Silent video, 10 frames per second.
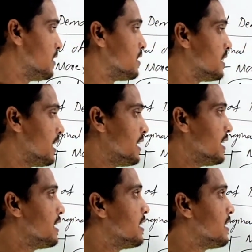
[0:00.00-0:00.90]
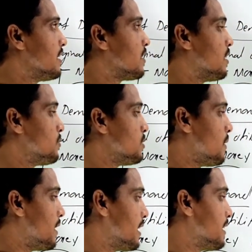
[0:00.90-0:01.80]
Then come to
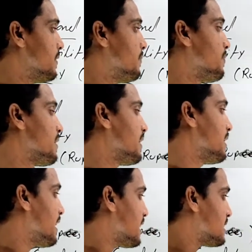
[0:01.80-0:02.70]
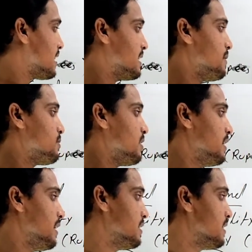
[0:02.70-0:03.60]
our next
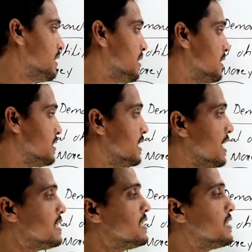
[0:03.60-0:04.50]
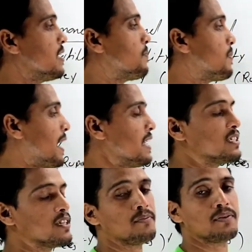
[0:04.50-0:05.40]
exception is change in the
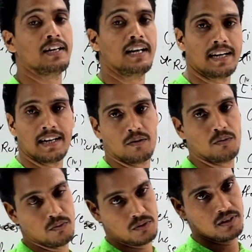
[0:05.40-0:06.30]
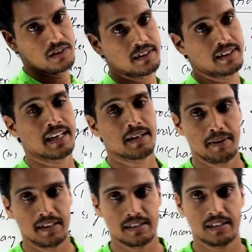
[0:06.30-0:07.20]
price of related goods. That
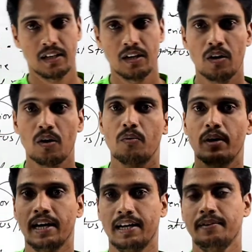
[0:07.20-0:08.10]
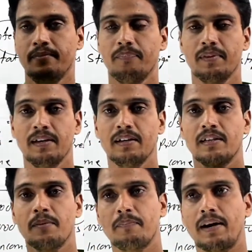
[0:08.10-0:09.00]
means when
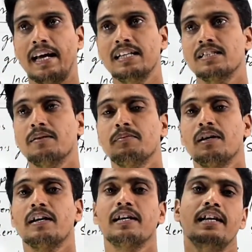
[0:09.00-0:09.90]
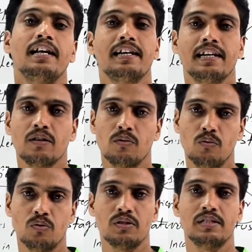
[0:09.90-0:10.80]
the price of the related
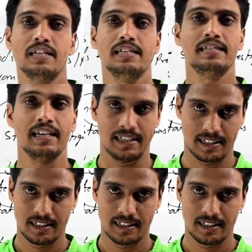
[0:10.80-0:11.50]
goods changes,